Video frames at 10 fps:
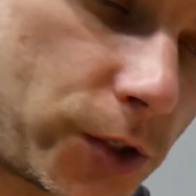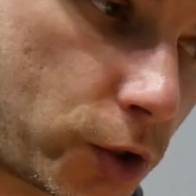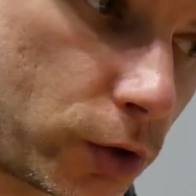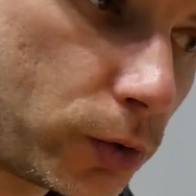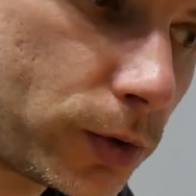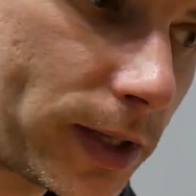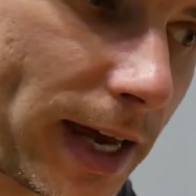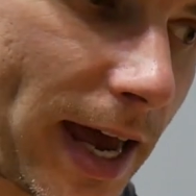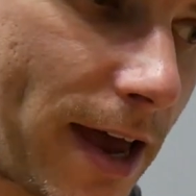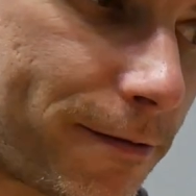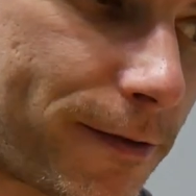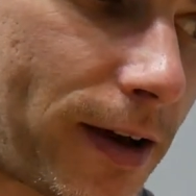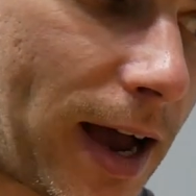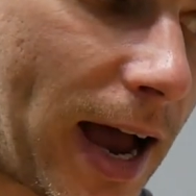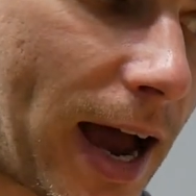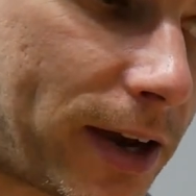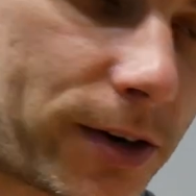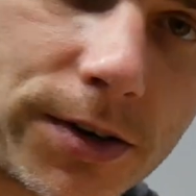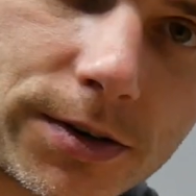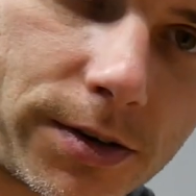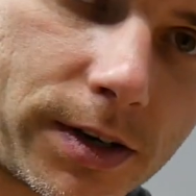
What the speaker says: shoes have higher